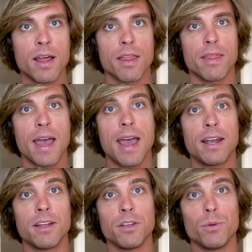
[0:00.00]

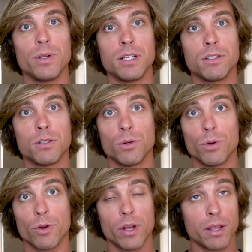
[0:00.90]
Then you need to
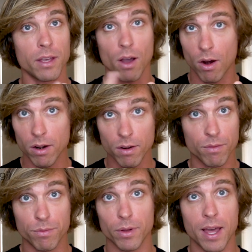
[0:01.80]
create the
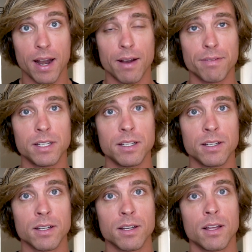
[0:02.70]
art for that NFT.
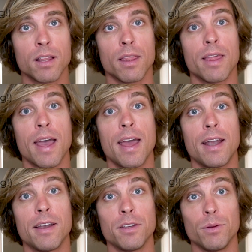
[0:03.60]

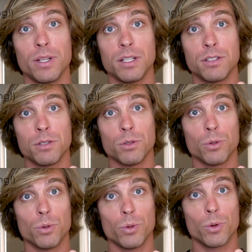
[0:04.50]
Then you need
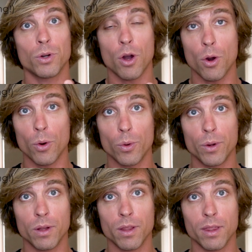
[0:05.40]
to
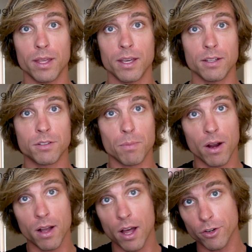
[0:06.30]
code the
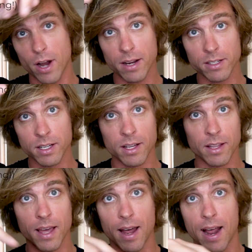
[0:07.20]
smart contract
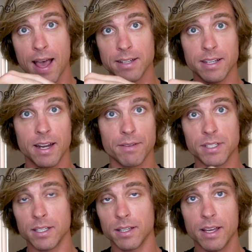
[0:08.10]
that has the
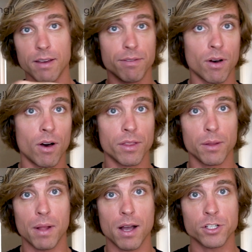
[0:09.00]
NFT live on
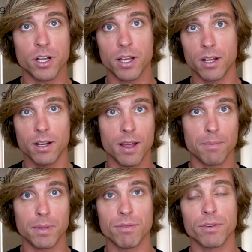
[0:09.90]
the blockchain
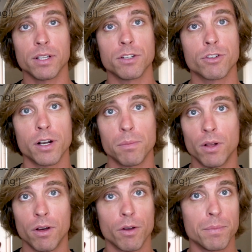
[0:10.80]
and be freely tradable
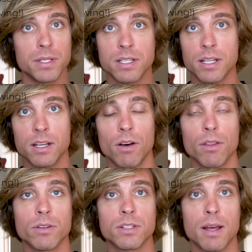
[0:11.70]
on OpenSea and all
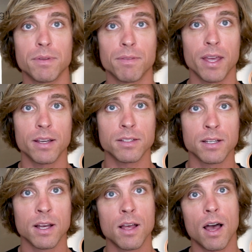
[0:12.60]
those types of things.
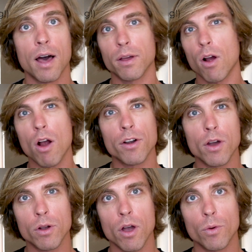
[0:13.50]
There are
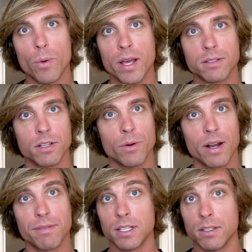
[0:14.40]
no code ways to do
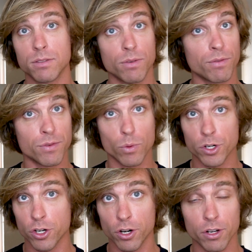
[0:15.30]
NFTs for
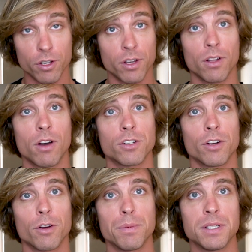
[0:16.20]
sure. You can launch
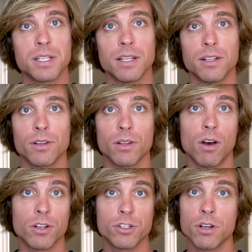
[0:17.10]
on OpenSea and you can
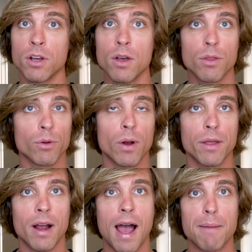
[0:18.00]
launch through
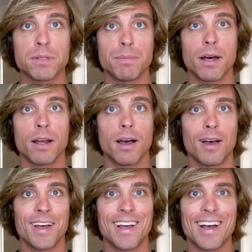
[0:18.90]
other apps, but
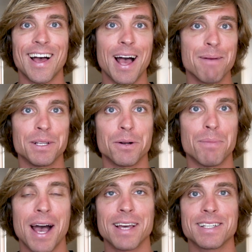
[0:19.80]
I'm a little
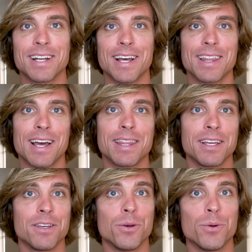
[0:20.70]
biased, and I
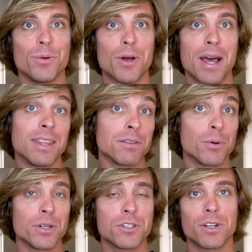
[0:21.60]
think you at this
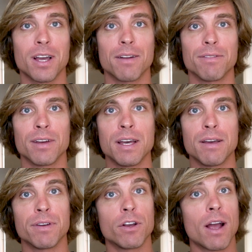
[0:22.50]
point should kind of
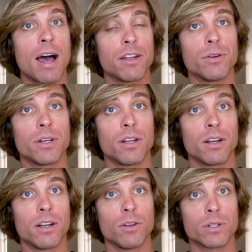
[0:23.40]
figure out how to do it
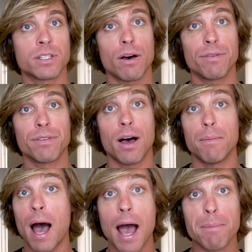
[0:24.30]
yourself.
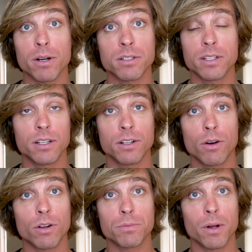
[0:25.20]
I personally didn't
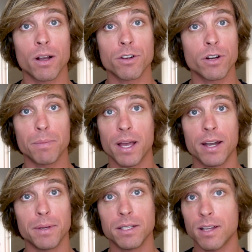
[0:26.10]
code our smart contract by
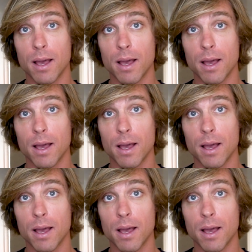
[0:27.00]
any means.